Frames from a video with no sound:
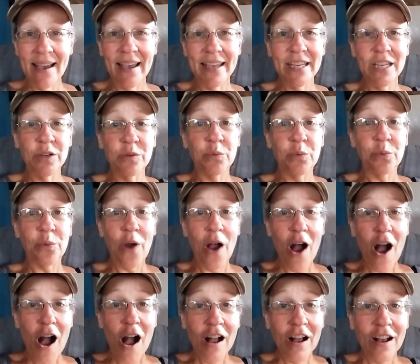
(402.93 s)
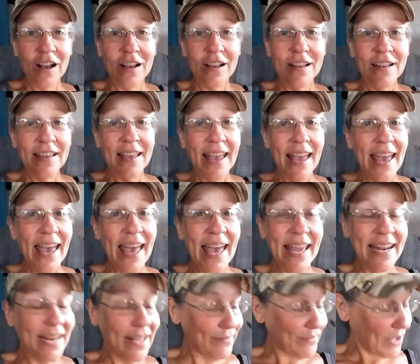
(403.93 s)
I can rock,
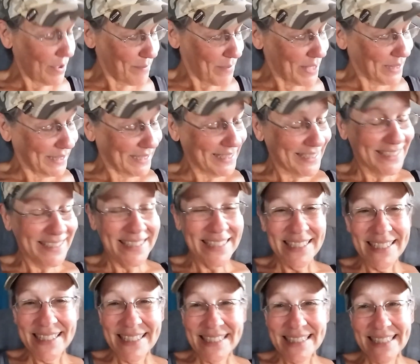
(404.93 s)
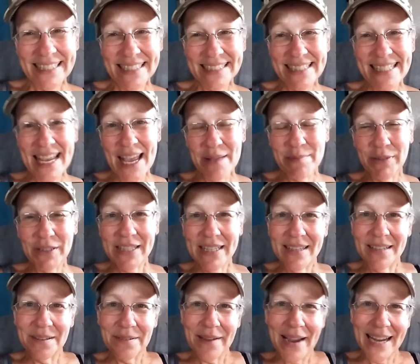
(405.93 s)
and I've got my little little table
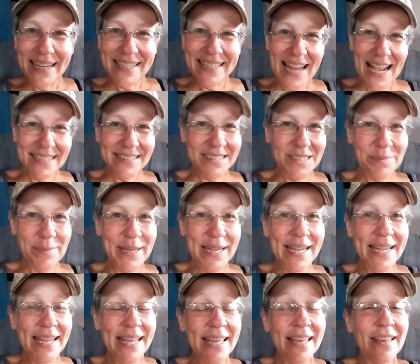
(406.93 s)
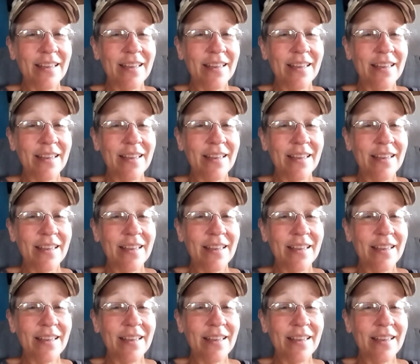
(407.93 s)
here right next to me.